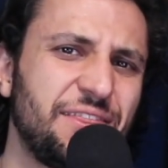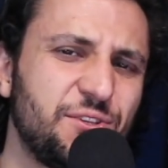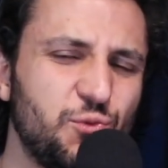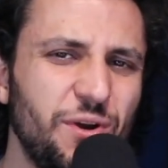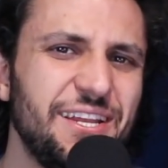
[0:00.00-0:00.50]
at the
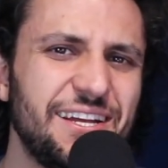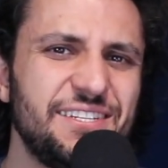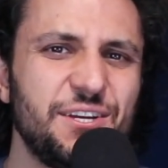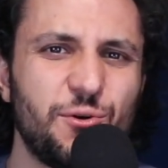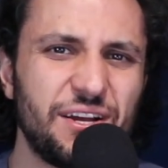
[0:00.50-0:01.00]

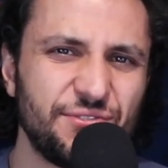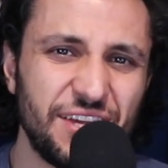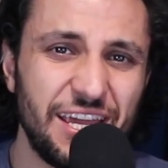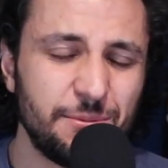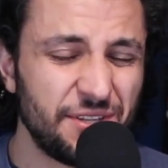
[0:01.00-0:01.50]
2019
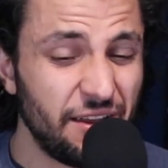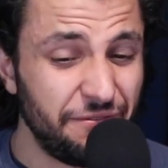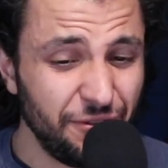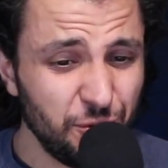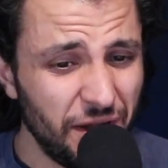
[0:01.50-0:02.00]
CrossFit Games
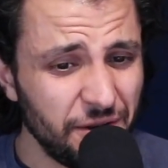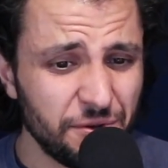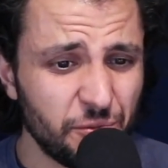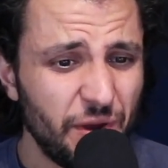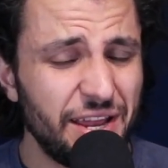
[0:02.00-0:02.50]
and flew
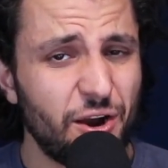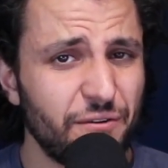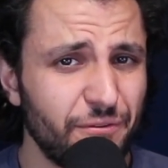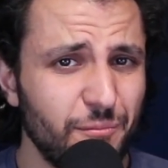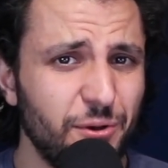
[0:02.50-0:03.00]
under the
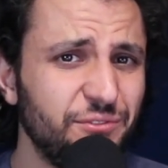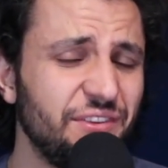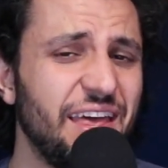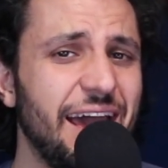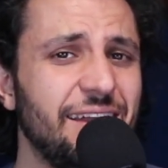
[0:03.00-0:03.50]
radar for most
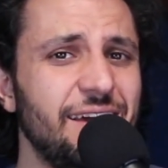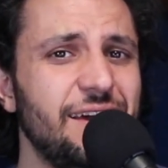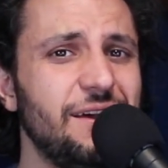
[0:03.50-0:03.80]
of that.